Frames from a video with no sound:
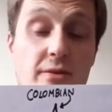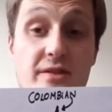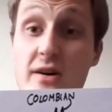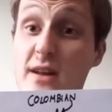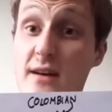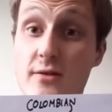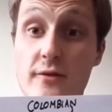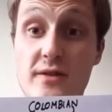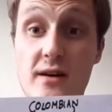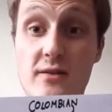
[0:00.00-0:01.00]
sucking any sort of
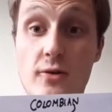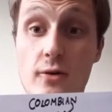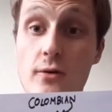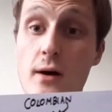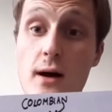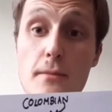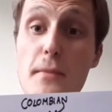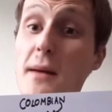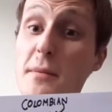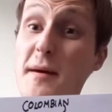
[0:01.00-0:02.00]
dick at all.
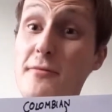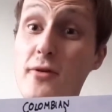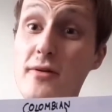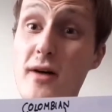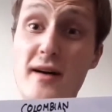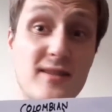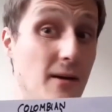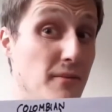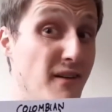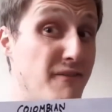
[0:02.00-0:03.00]
Maybe people
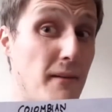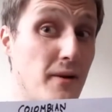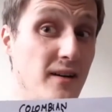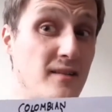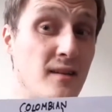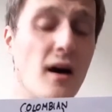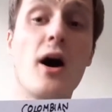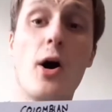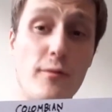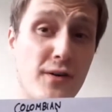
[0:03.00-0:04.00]
isolating with their families.
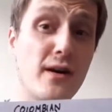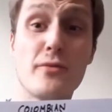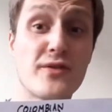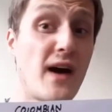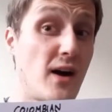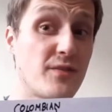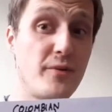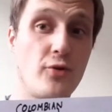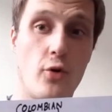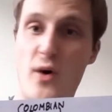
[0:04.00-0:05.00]
Hopefully it was their
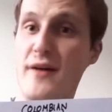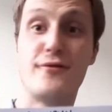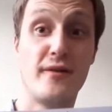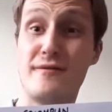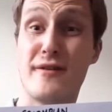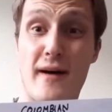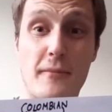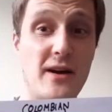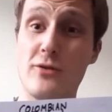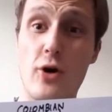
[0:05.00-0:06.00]
husband or wife within the
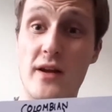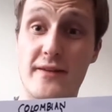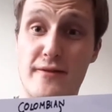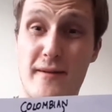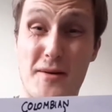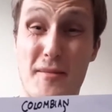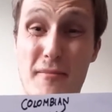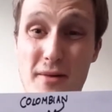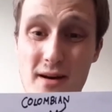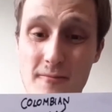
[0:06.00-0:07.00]
family and not another family
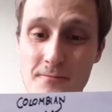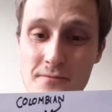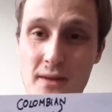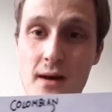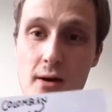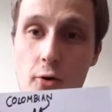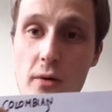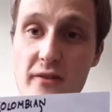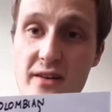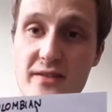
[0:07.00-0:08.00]
member. Oh,
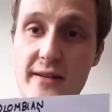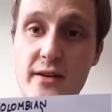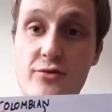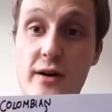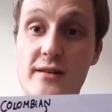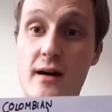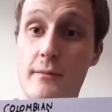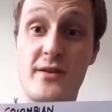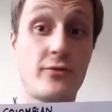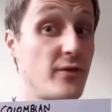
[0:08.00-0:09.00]
and then it suddenly trended up.
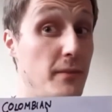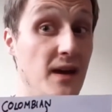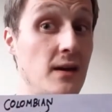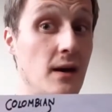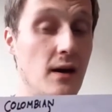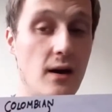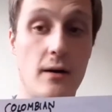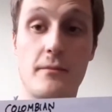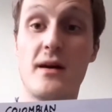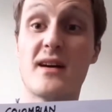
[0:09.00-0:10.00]
This was me
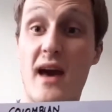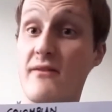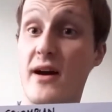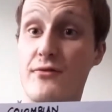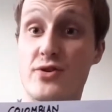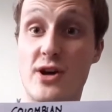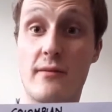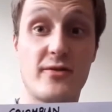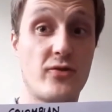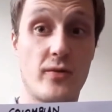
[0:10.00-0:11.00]
getting the average up.
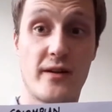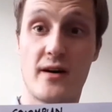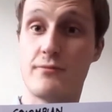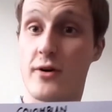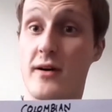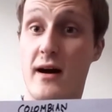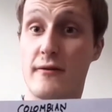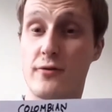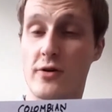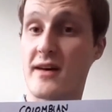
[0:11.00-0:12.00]
This was when I broke out of
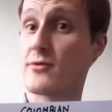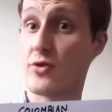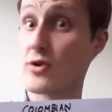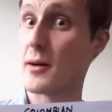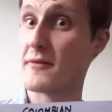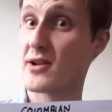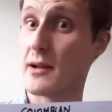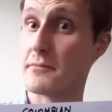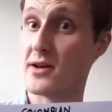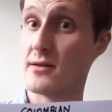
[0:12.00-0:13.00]
lockdown to hook up with a
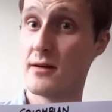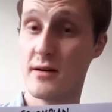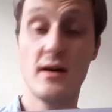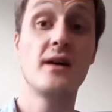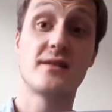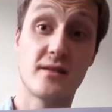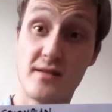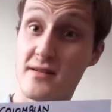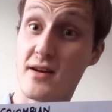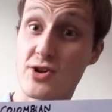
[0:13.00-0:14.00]
Colombian.
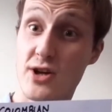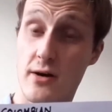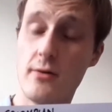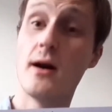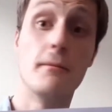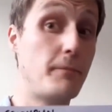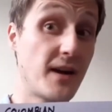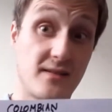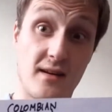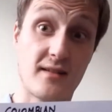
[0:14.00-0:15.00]
Statistics show
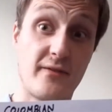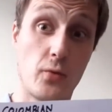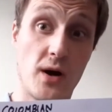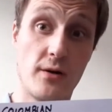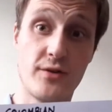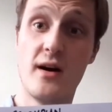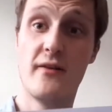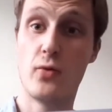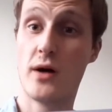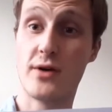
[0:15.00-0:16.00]
biggest dicks in the world. The
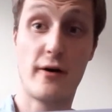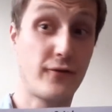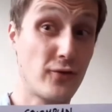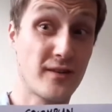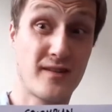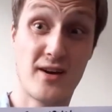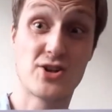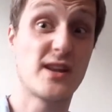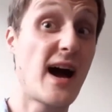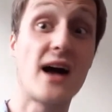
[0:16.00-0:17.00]
World Health
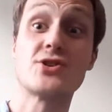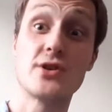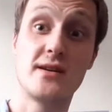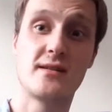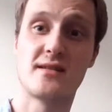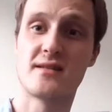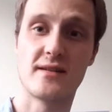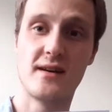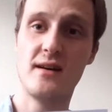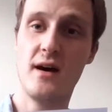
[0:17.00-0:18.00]
Organization actually did a
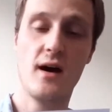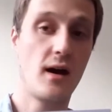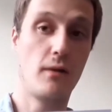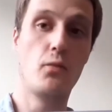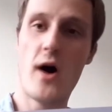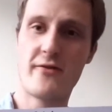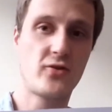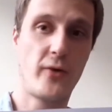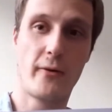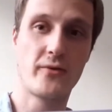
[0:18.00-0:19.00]
study. Whatever
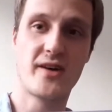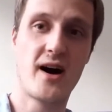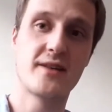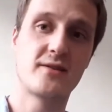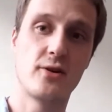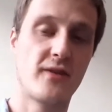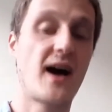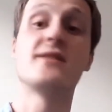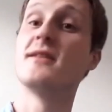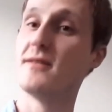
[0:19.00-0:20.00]
twink was hired to do
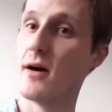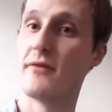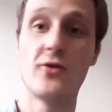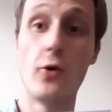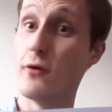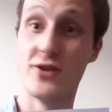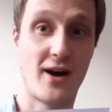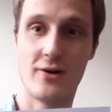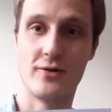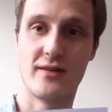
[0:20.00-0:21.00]
that deserves all the
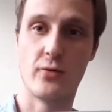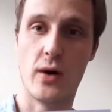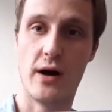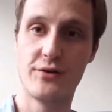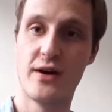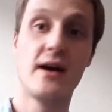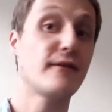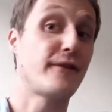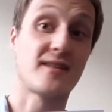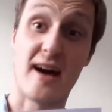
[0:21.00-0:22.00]
knighthoods in the world.
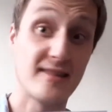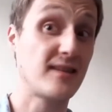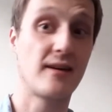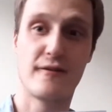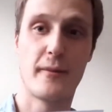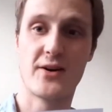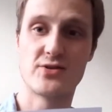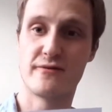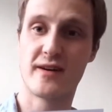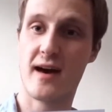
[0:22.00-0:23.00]
Fantastic information
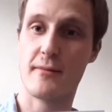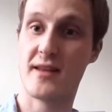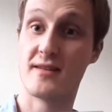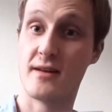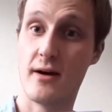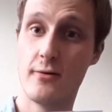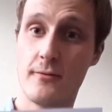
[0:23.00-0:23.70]
for gay men to know.